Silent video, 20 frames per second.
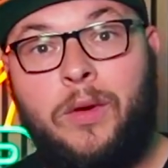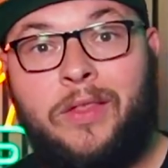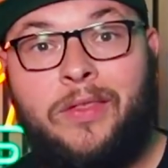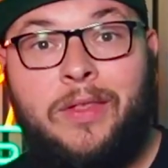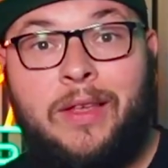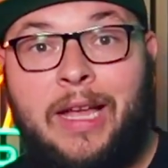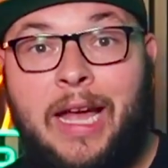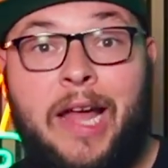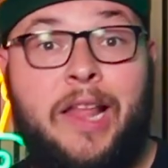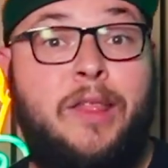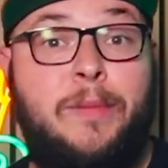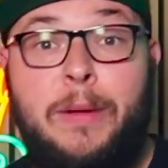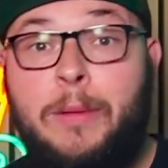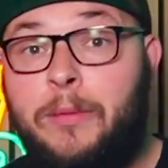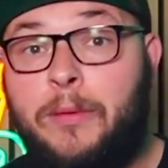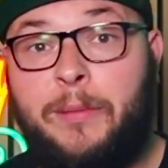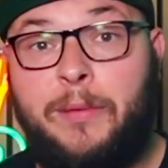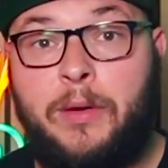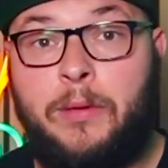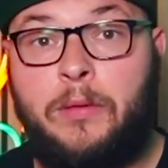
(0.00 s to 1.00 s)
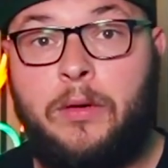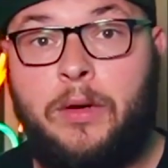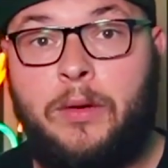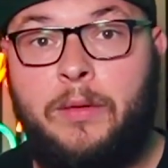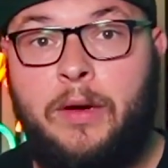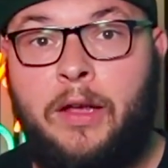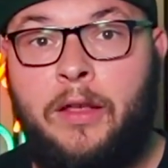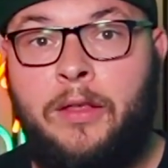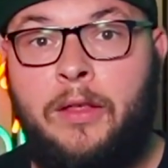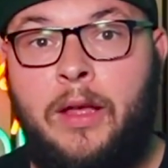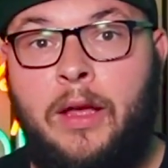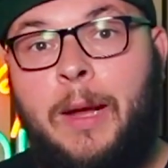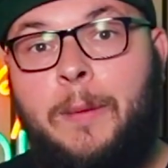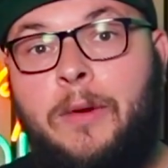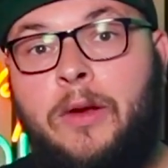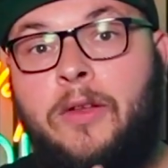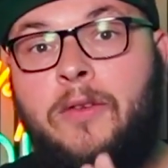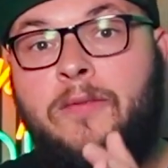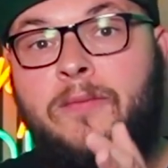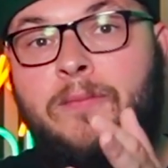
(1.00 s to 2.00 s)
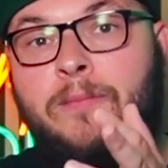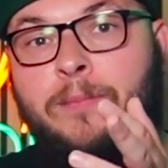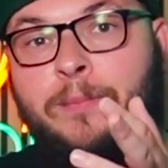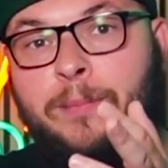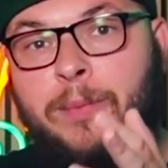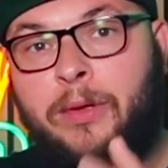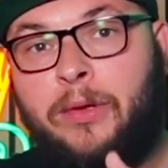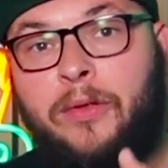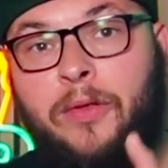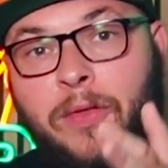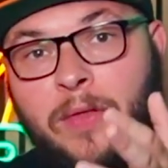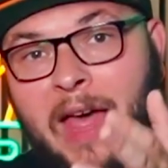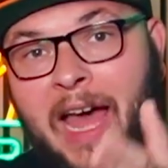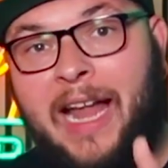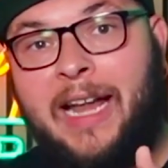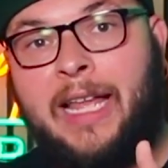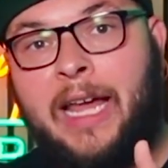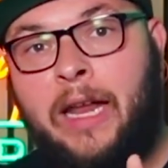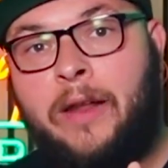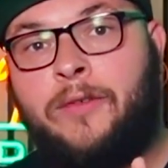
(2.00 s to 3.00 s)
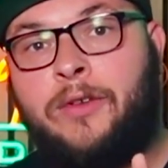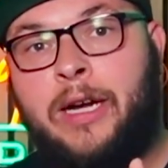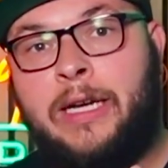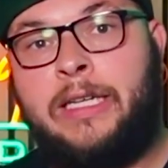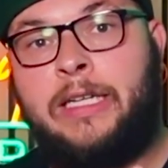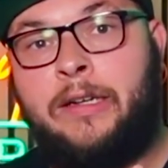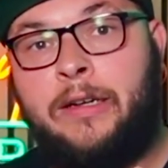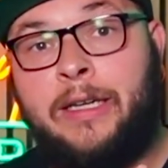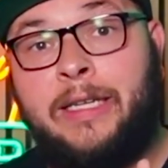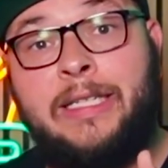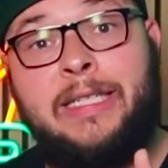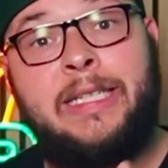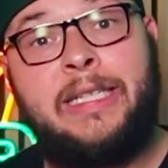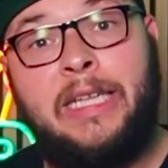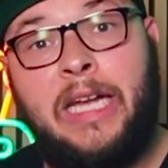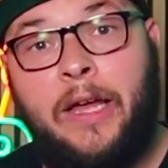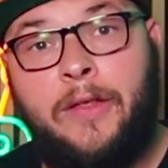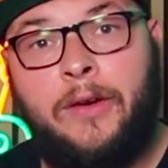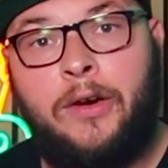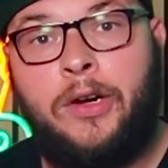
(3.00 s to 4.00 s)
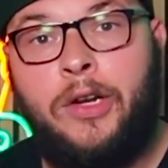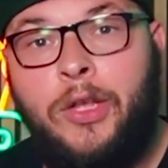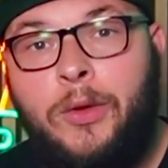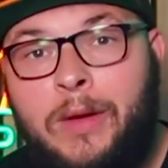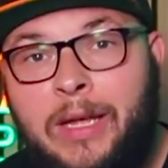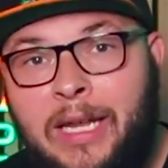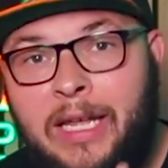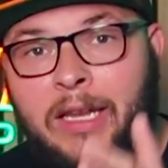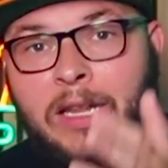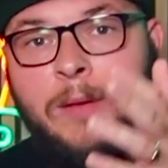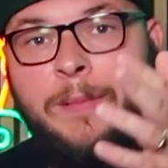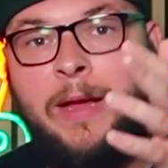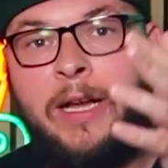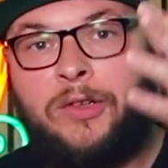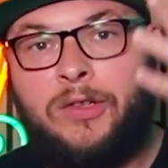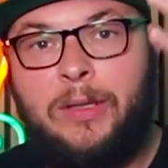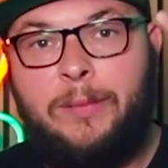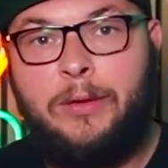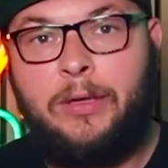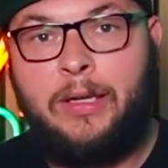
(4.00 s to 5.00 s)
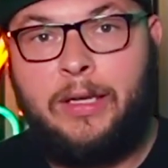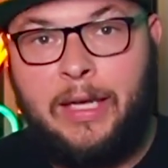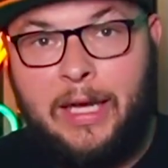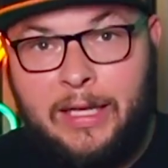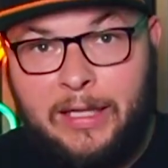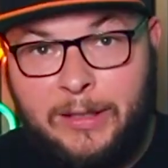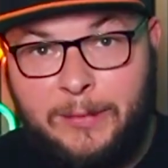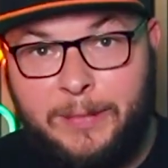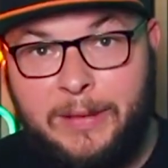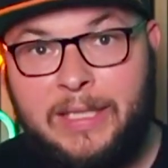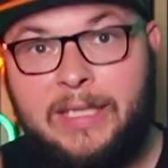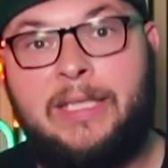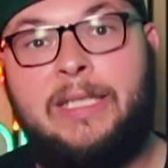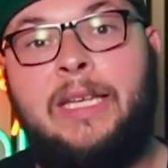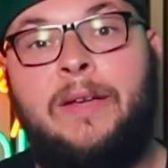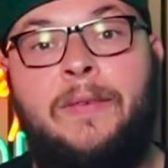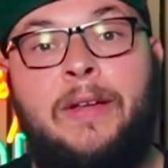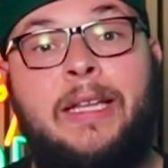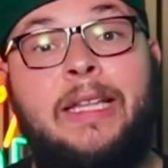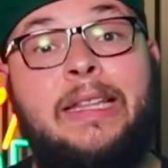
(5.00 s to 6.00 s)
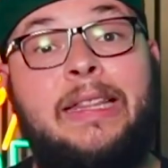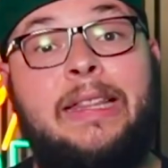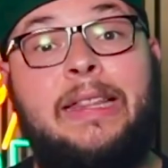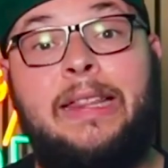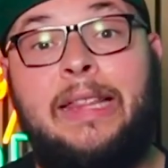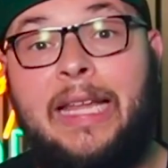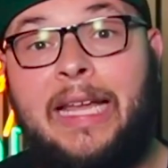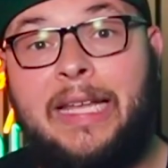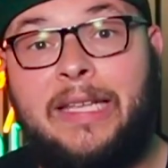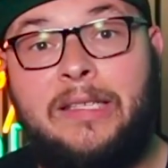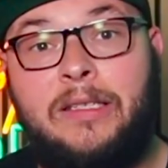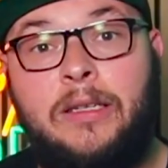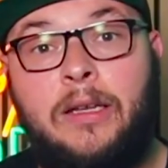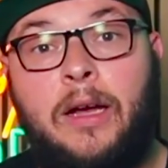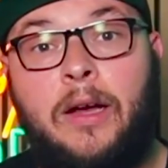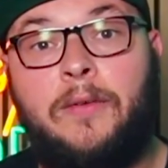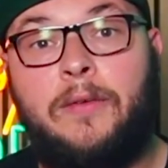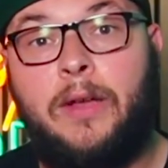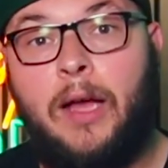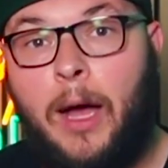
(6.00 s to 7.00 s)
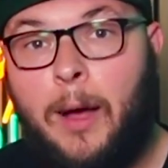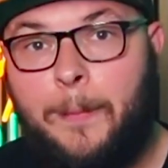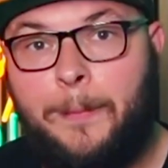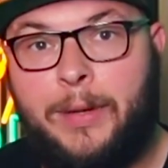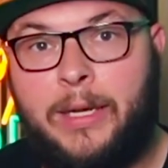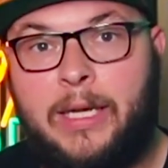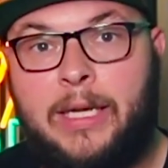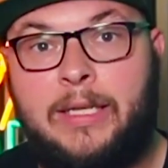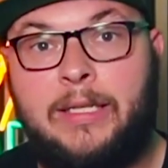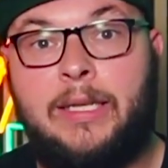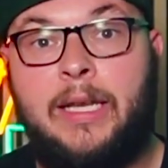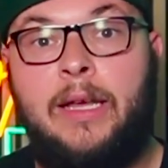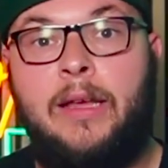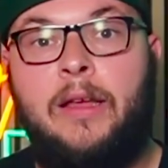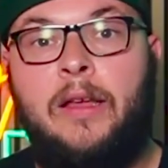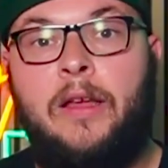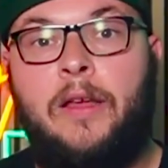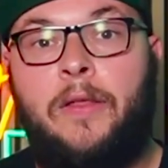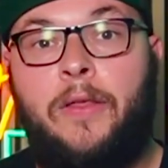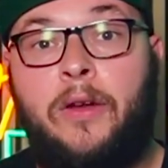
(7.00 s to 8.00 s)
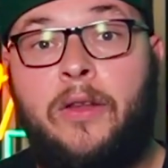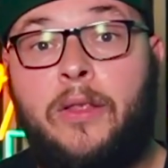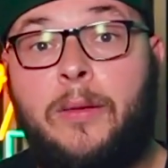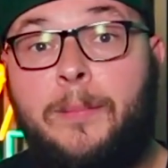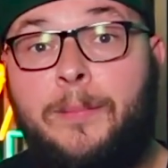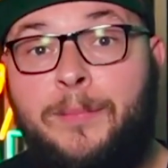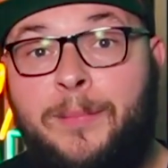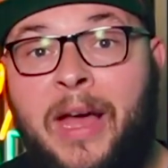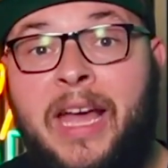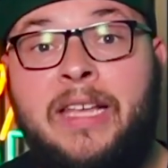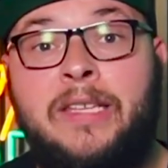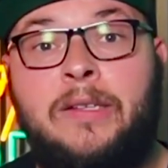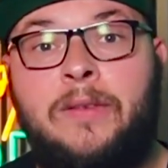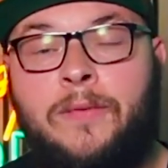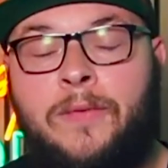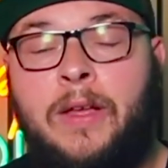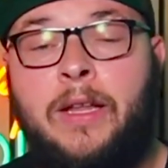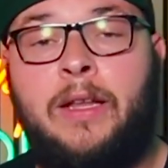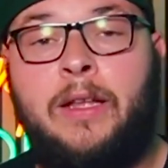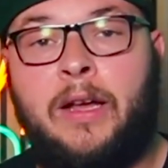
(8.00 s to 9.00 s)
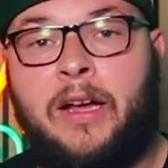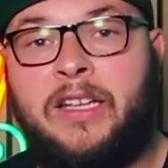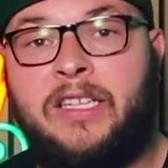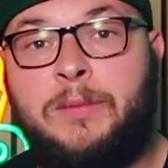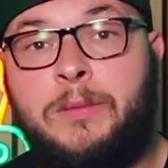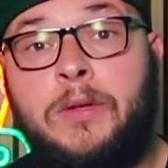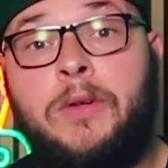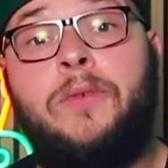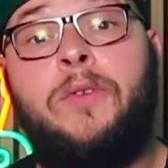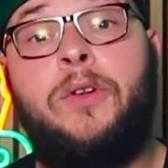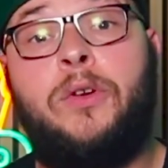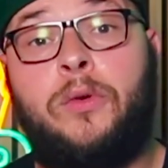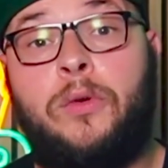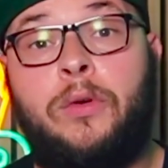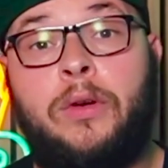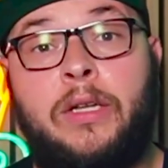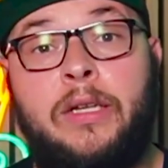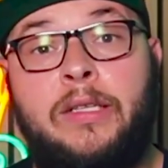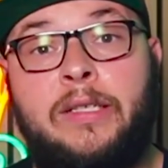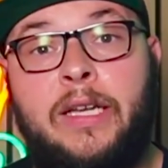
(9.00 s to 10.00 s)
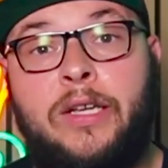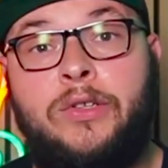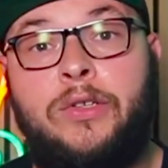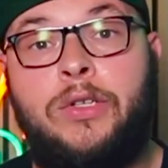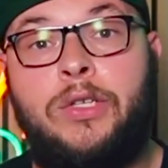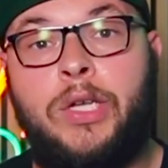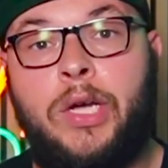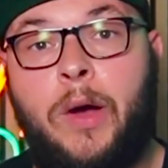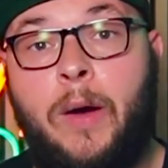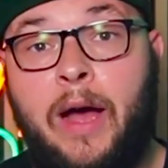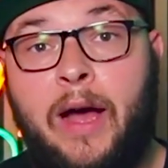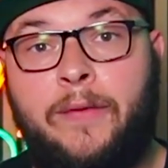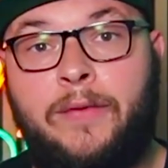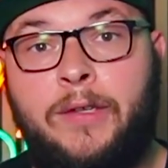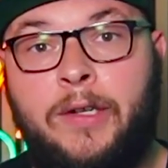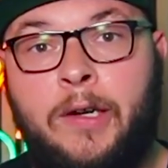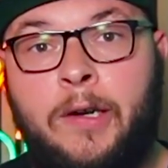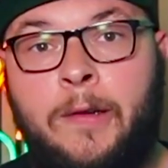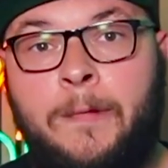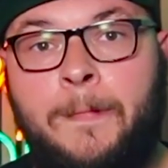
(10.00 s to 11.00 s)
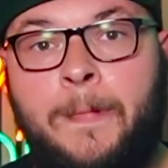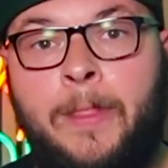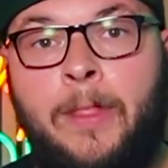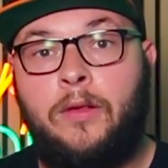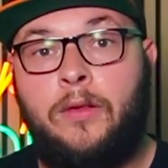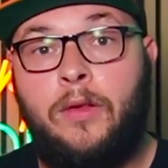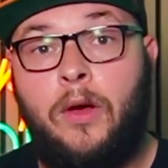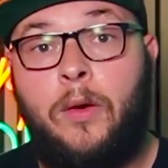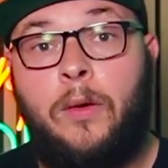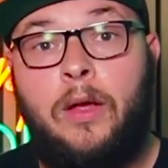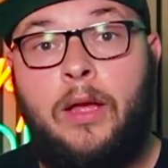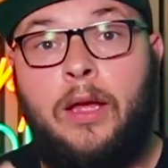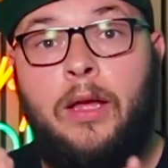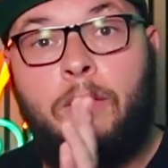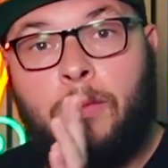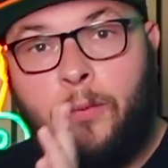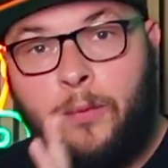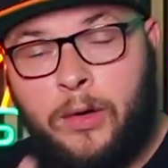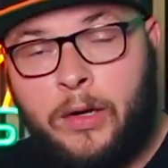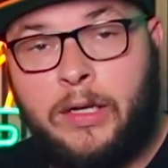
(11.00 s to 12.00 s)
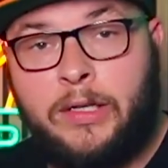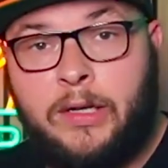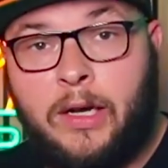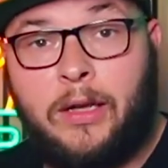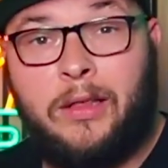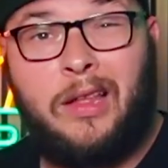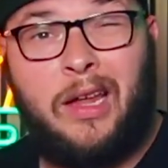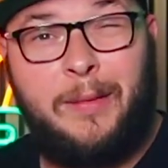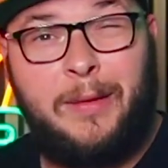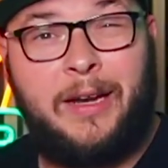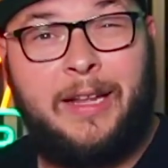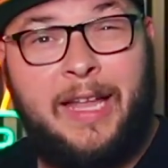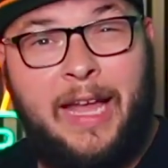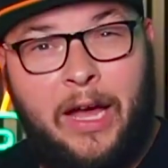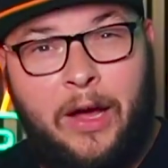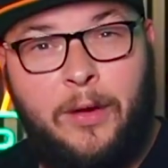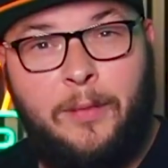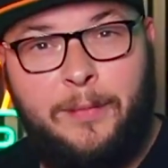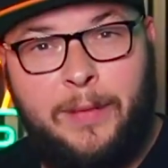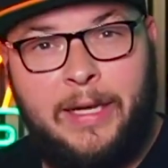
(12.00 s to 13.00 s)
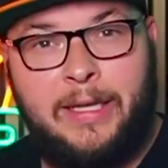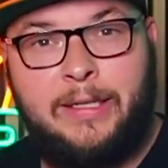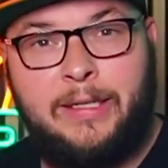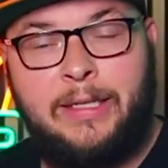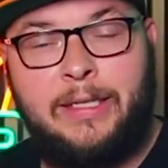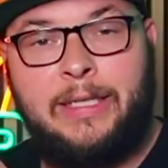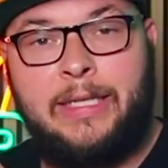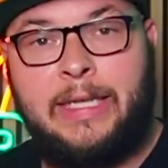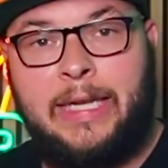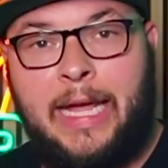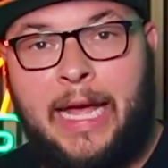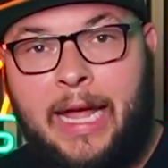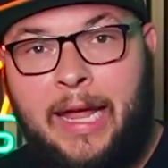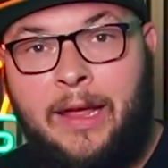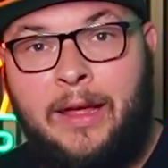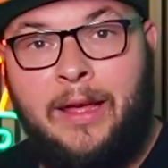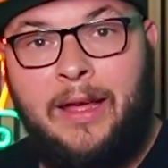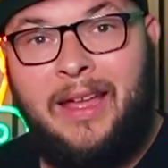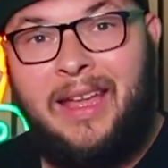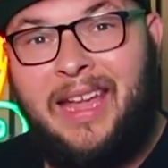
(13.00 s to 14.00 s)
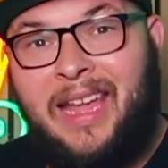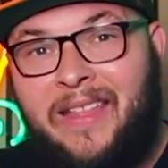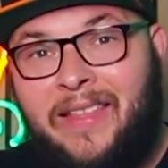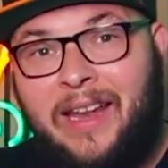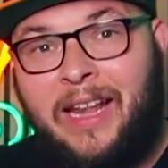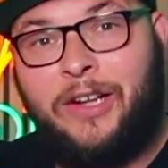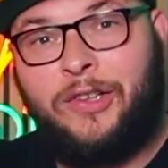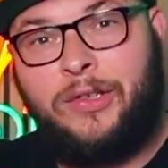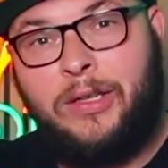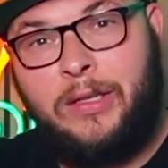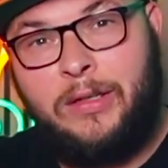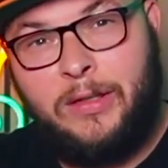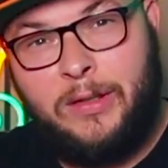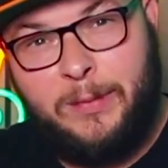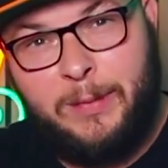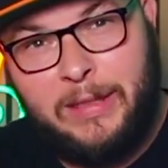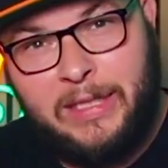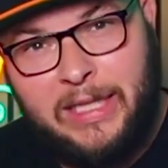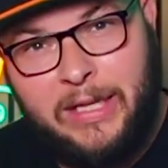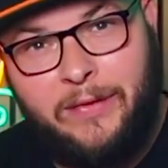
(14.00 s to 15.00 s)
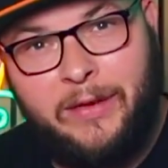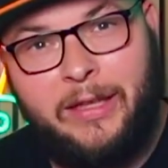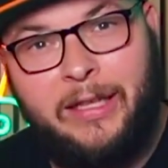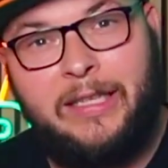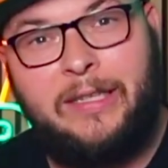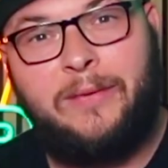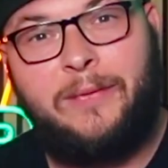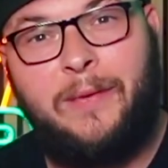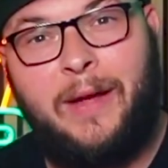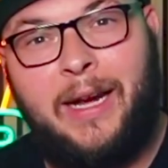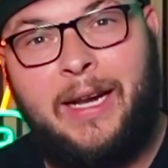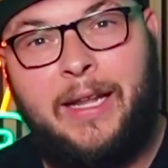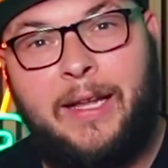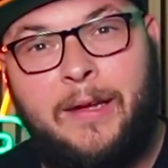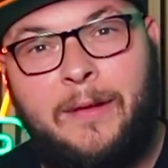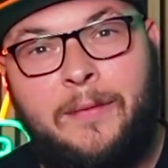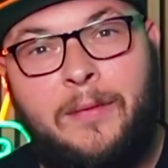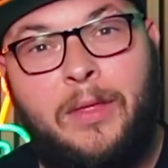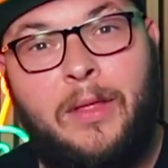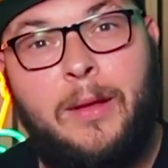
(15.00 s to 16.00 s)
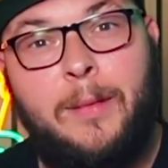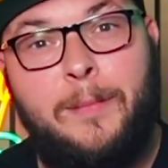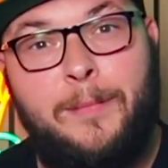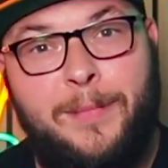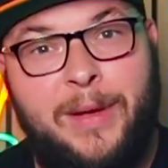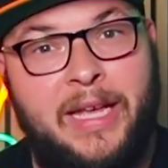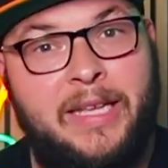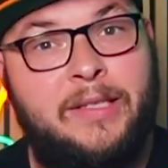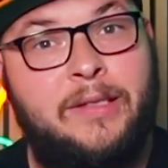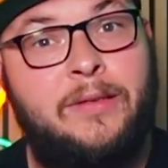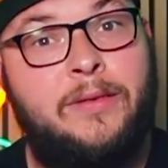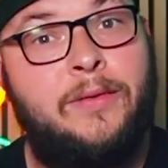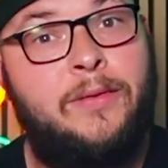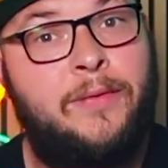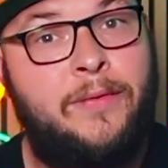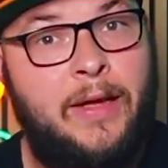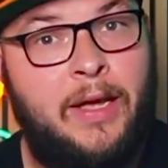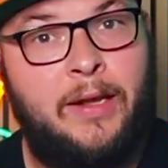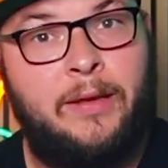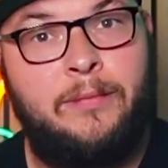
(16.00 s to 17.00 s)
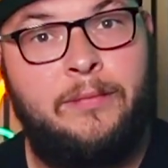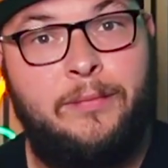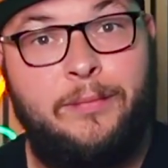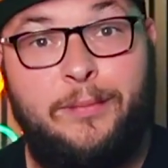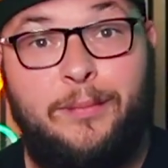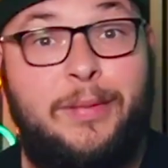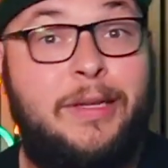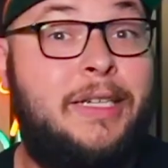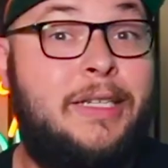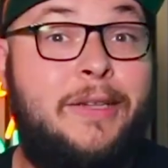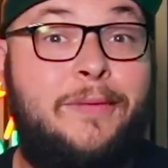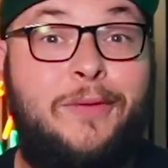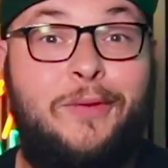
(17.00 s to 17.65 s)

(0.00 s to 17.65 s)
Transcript: the kinds of people we want to work with. And when you've built that kind of criteria together, you can end up actually building a specific list of companies that are the best fit customers for your organization to go after. So we're going to talk a lot about account-based today, and then actually specifically defining best fit. Because if